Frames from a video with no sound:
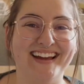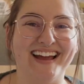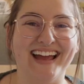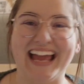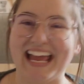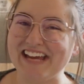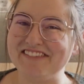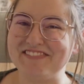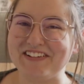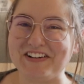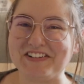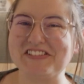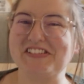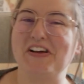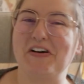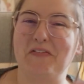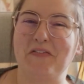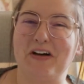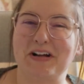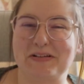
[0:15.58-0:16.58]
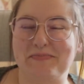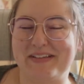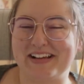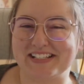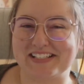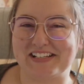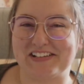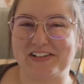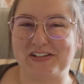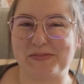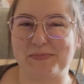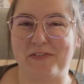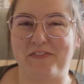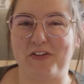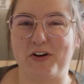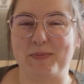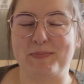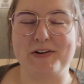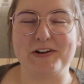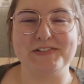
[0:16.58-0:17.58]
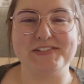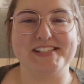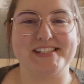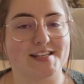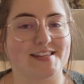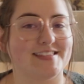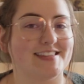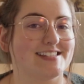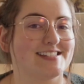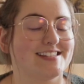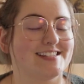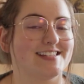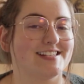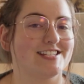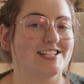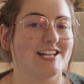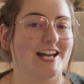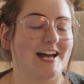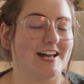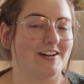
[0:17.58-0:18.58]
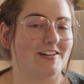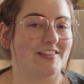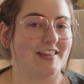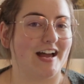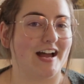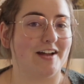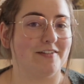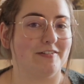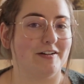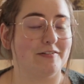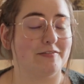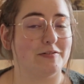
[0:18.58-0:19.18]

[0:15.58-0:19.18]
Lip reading: Hey folks, welcome back to Crows Before Bros. This is a channel that I run